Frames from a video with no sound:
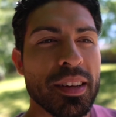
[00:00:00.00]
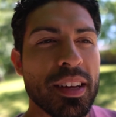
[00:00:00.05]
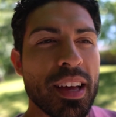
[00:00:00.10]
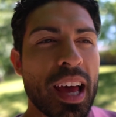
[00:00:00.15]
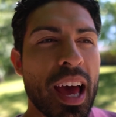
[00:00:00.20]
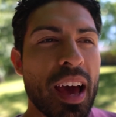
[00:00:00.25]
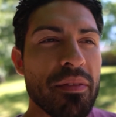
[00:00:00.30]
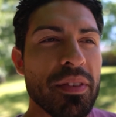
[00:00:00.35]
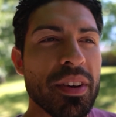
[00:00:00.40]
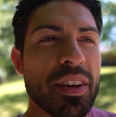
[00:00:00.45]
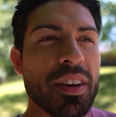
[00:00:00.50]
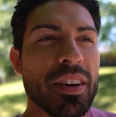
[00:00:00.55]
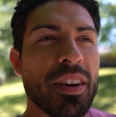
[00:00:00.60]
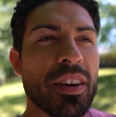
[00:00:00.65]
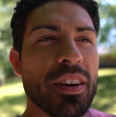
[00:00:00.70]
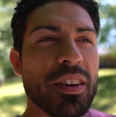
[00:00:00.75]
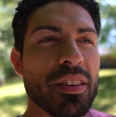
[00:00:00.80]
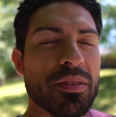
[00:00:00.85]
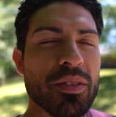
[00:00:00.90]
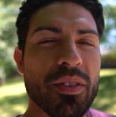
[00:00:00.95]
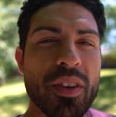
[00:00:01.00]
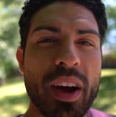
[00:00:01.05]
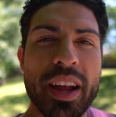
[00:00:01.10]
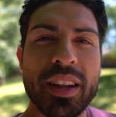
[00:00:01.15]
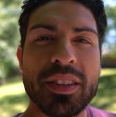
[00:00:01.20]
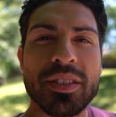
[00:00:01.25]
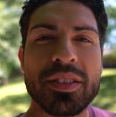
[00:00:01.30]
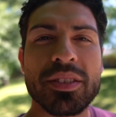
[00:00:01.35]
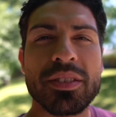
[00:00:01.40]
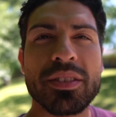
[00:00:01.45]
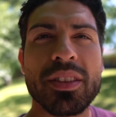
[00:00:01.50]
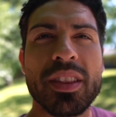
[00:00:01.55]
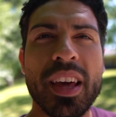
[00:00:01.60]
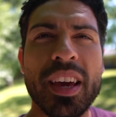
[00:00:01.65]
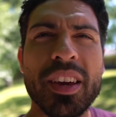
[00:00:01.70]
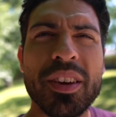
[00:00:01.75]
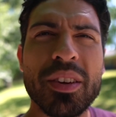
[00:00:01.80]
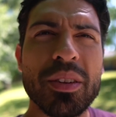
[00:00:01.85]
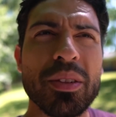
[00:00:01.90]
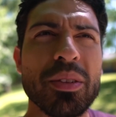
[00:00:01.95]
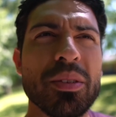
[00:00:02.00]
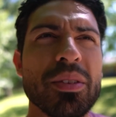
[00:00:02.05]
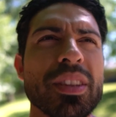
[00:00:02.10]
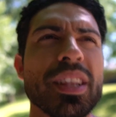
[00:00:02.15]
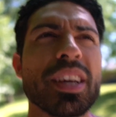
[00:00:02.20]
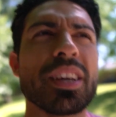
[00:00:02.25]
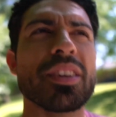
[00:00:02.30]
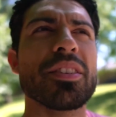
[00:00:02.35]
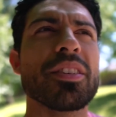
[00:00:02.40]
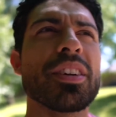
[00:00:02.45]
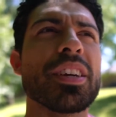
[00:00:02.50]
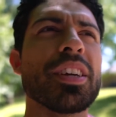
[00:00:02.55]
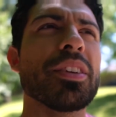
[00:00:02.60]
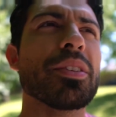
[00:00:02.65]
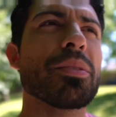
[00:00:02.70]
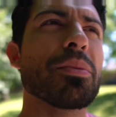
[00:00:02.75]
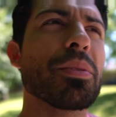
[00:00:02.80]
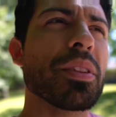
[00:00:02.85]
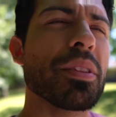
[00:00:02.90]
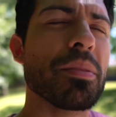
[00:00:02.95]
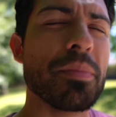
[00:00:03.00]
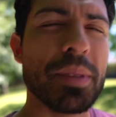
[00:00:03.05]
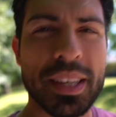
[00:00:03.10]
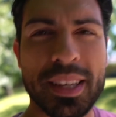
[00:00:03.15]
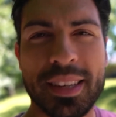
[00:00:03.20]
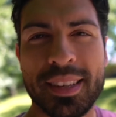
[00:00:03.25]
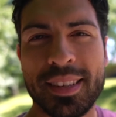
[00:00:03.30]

having a heart of gratitude. Thank you, Lord, that you're here with me.